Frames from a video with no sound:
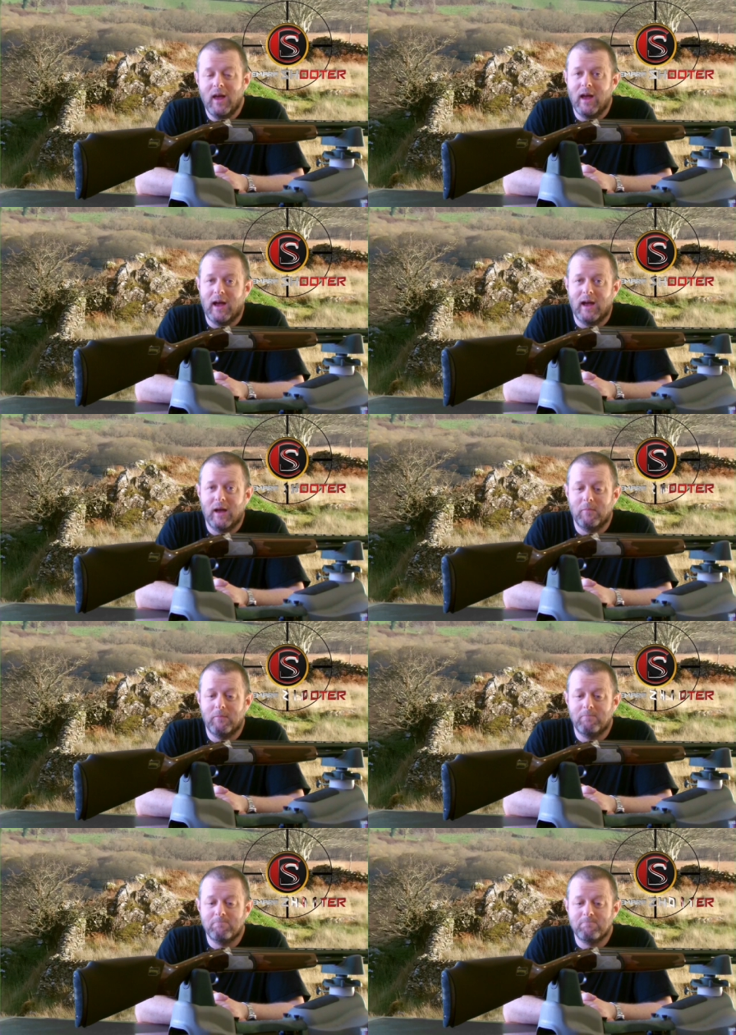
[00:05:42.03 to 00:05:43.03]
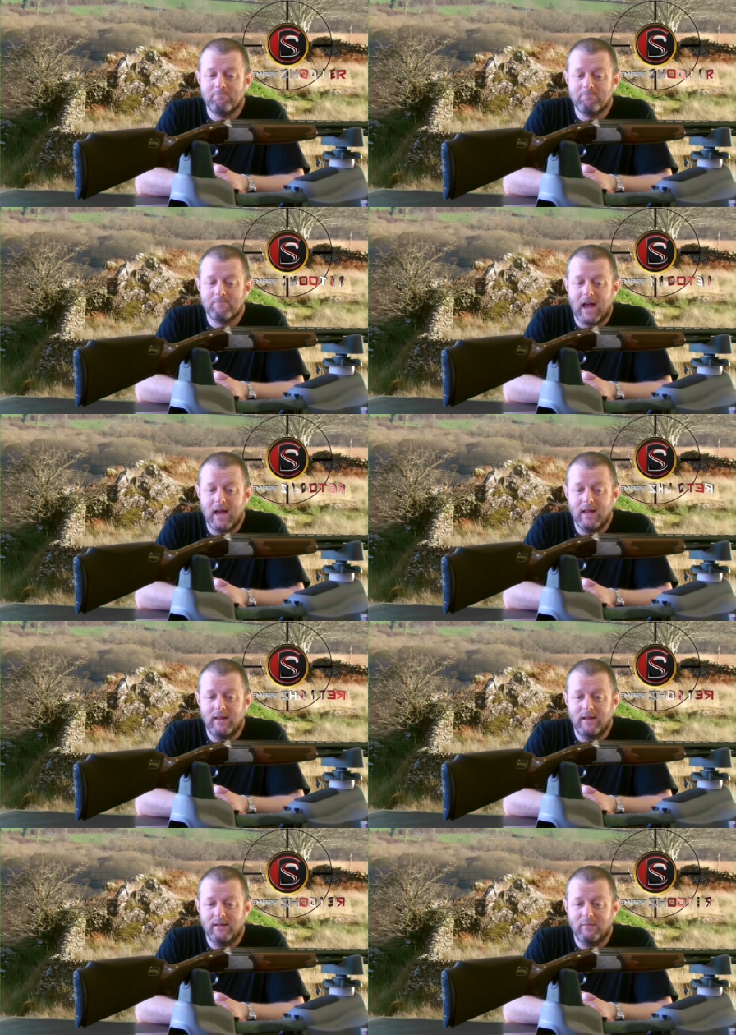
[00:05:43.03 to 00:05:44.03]
Um,
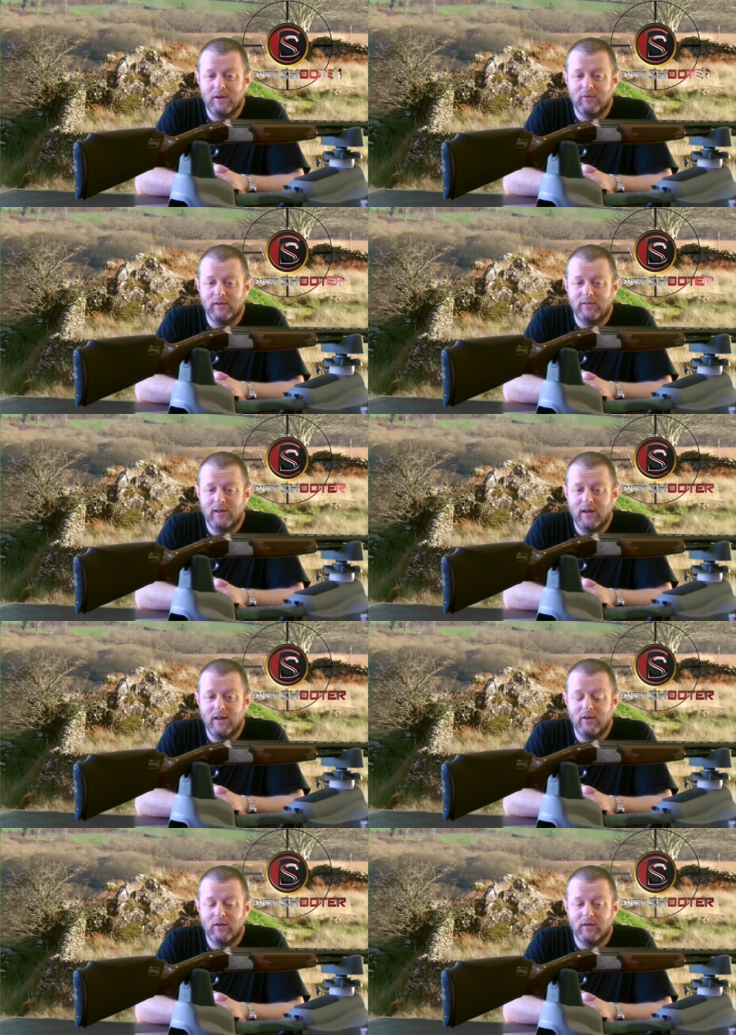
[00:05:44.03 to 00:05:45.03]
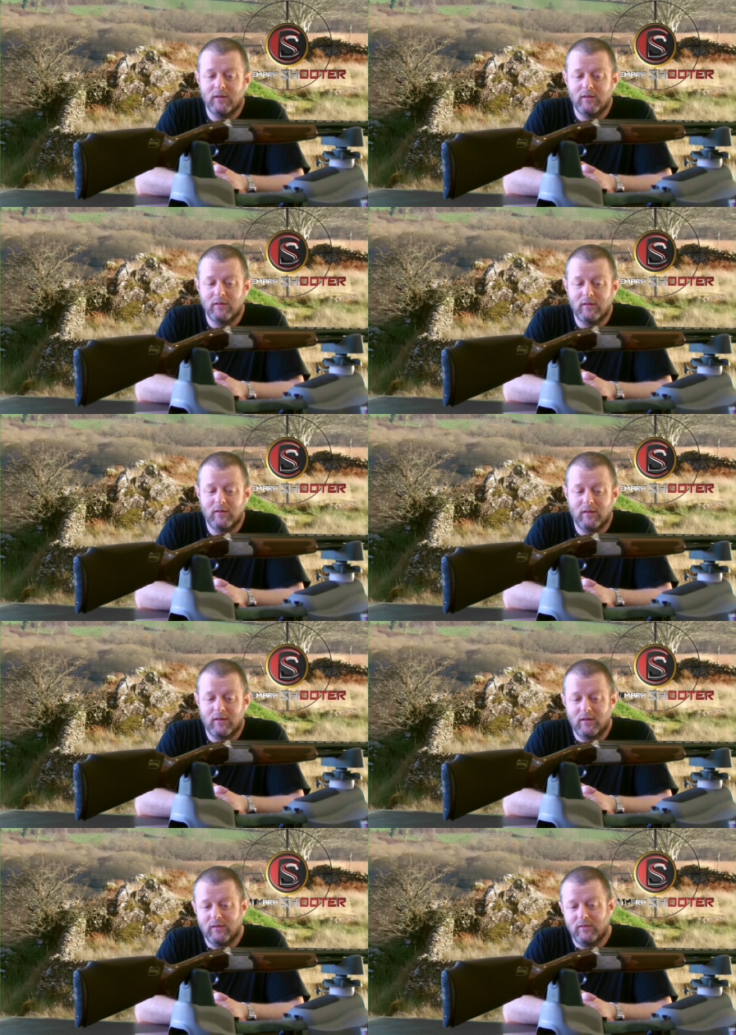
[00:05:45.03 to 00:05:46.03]
and that's about it. Uh, you can
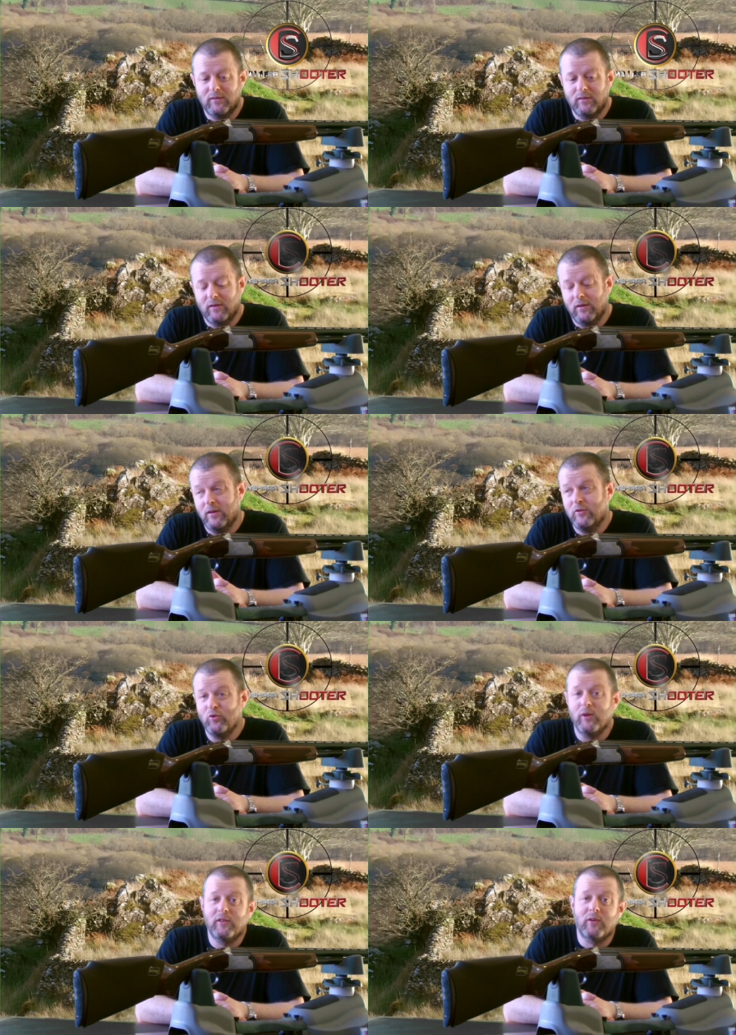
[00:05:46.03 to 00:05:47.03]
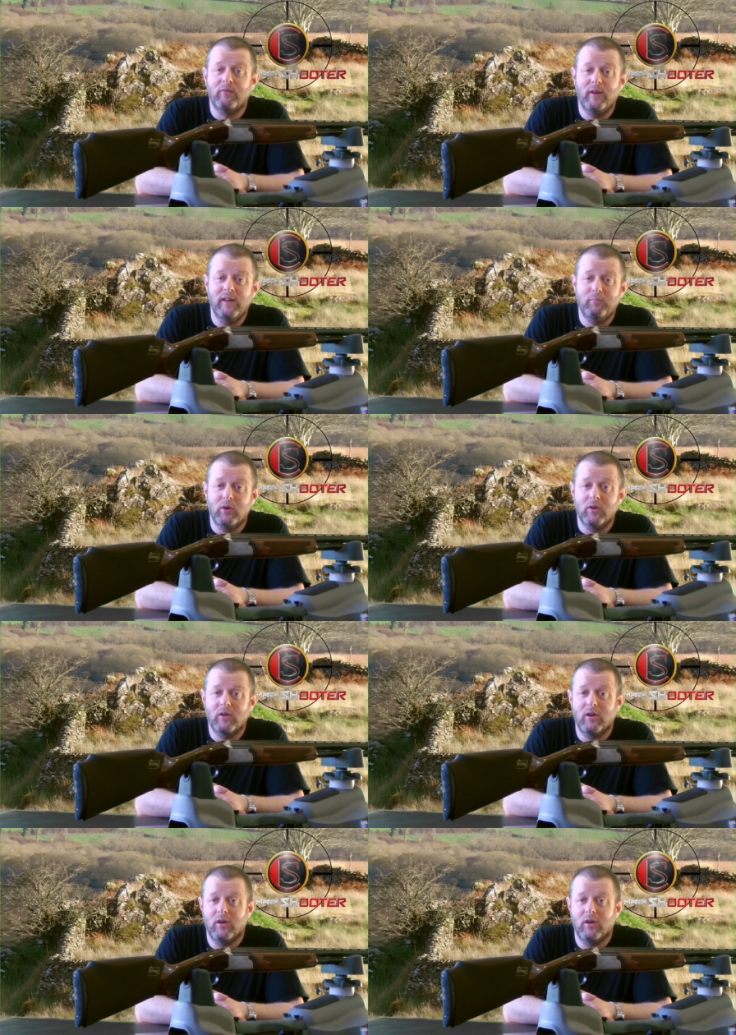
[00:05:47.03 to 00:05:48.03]
s- uh, join us on Facebook
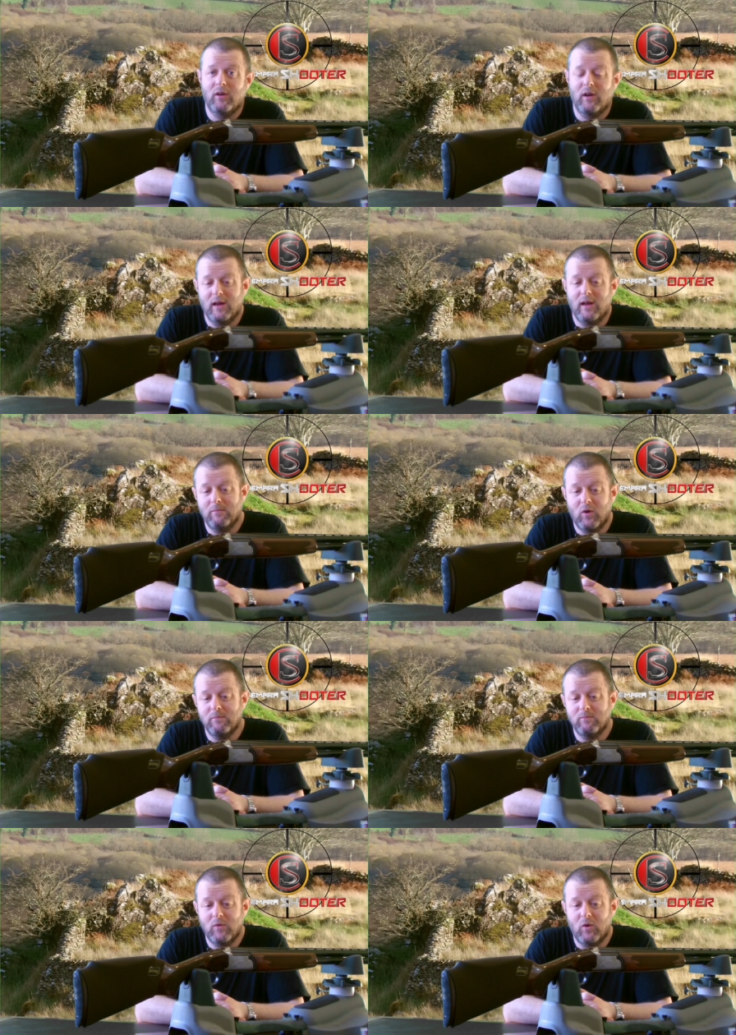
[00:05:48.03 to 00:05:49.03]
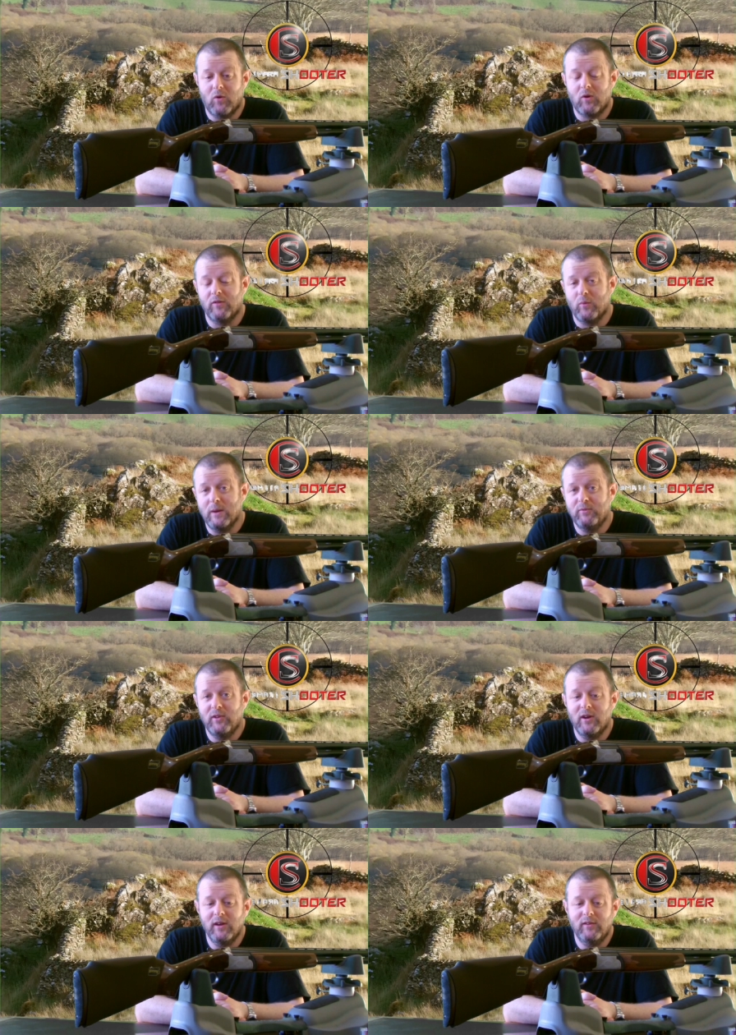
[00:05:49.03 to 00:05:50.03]
um, or on the
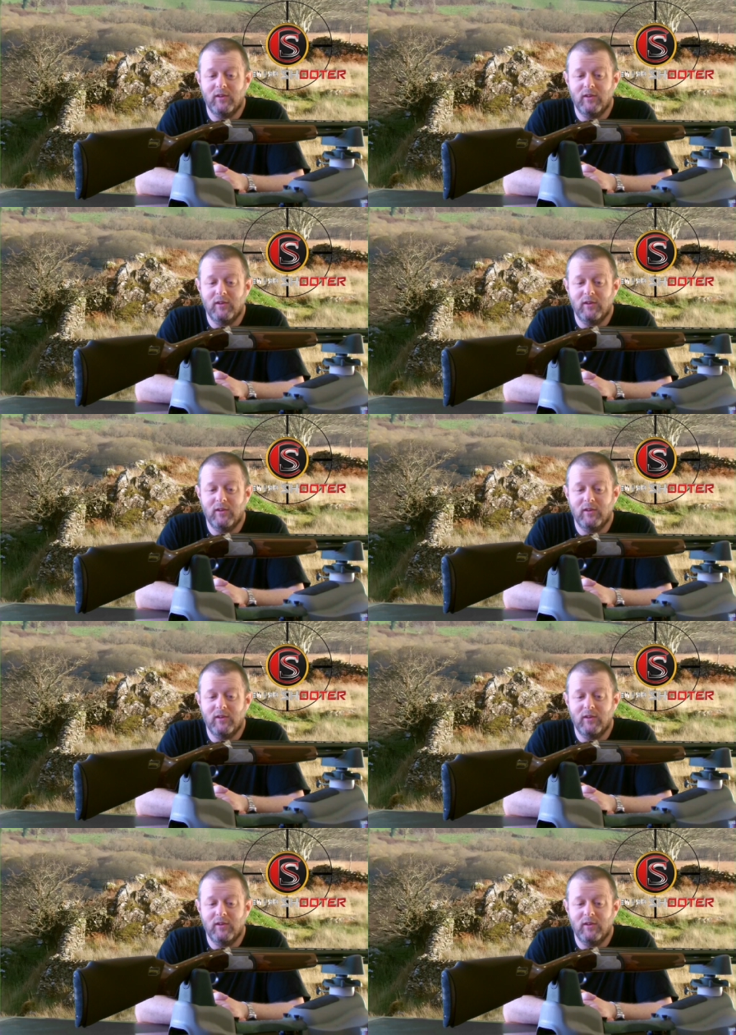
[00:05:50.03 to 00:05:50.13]
website.